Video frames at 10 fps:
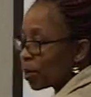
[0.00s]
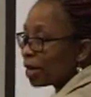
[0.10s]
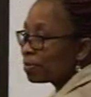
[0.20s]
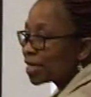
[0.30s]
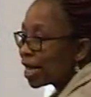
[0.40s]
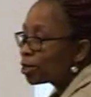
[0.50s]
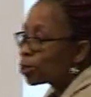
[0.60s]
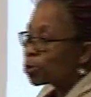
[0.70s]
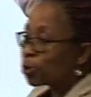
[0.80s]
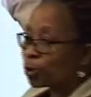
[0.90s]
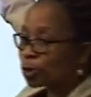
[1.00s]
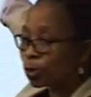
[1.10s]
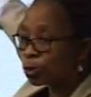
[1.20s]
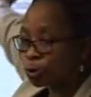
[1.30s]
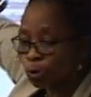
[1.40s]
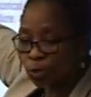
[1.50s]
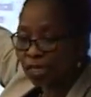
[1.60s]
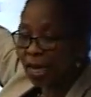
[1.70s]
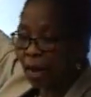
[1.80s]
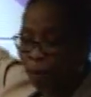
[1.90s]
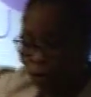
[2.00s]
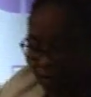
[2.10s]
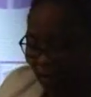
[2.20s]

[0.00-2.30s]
what I'm trying to say about